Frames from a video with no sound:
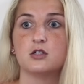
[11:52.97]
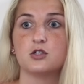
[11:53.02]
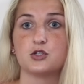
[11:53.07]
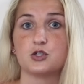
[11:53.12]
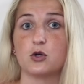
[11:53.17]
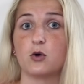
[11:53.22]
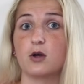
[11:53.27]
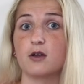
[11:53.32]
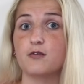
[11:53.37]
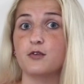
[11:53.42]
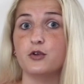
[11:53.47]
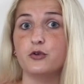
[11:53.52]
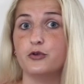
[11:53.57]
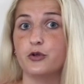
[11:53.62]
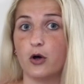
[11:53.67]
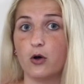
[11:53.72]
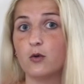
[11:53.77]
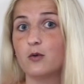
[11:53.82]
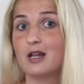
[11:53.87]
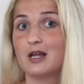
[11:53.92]
So if you
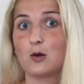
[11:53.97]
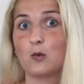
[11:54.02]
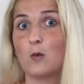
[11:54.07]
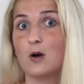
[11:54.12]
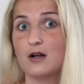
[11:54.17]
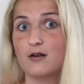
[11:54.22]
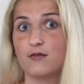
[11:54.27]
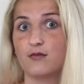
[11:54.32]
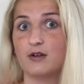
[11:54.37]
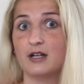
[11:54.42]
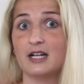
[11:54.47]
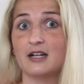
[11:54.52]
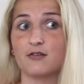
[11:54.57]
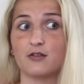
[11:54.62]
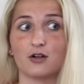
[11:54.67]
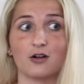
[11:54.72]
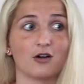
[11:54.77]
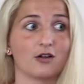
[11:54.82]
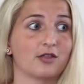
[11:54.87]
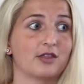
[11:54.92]
don't like one
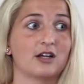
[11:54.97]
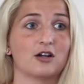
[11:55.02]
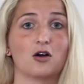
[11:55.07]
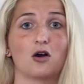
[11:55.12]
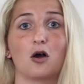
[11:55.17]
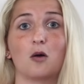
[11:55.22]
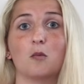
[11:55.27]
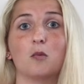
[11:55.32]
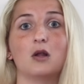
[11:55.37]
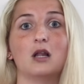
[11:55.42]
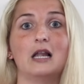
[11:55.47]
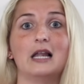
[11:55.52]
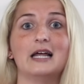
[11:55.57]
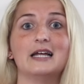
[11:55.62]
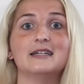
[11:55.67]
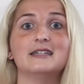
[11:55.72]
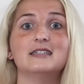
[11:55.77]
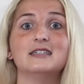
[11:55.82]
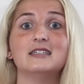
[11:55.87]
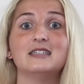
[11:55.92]
flavor, there are
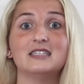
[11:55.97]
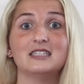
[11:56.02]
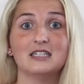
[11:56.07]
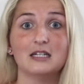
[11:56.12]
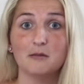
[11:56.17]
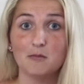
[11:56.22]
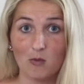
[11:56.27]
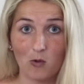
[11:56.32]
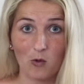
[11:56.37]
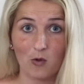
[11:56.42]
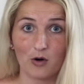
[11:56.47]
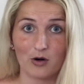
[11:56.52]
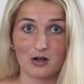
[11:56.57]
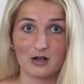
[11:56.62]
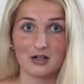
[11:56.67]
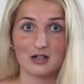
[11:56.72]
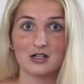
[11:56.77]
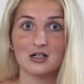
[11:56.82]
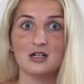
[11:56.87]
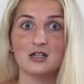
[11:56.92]
plenty
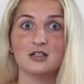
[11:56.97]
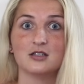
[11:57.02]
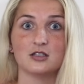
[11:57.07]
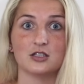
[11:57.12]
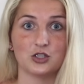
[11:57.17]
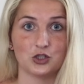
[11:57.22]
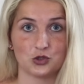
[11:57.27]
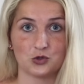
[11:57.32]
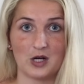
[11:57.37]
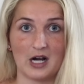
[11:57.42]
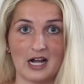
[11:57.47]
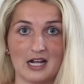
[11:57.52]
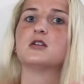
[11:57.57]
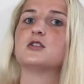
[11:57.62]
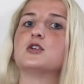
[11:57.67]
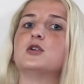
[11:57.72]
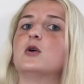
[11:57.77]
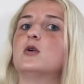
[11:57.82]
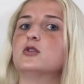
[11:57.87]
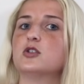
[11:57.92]
more to try.
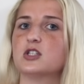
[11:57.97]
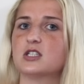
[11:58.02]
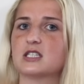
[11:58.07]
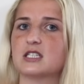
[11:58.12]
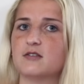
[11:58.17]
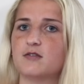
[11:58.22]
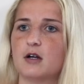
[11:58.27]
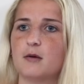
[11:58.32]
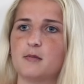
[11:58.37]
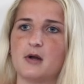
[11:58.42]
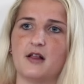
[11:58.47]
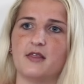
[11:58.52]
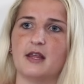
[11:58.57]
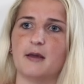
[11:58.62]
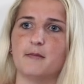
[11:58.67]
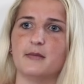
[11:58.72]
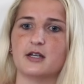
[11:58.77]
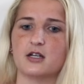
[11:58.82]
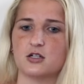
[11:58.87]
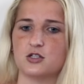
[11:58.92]
So don't just give up on
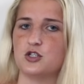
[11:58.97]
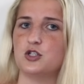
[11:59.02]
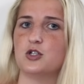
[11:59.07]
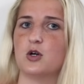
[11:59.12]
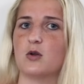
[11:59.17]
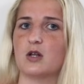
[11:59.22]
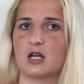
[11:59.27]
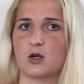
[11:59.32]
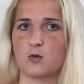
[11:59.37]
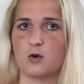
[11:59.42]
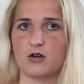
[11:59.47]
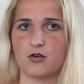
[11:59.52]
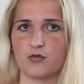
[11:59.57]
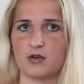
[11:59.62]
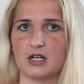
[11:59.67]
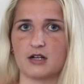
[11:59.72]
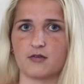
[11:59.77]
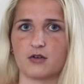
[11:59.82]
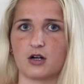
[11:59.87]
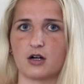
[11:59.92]
them because you don't like one
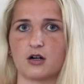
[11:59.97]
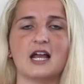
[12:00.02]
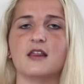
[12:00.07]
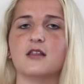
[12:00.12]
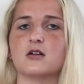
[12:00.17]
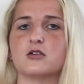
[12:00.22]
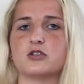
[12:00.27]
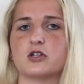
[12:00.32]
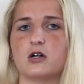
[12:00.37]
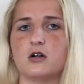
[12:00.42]
flavor. And there's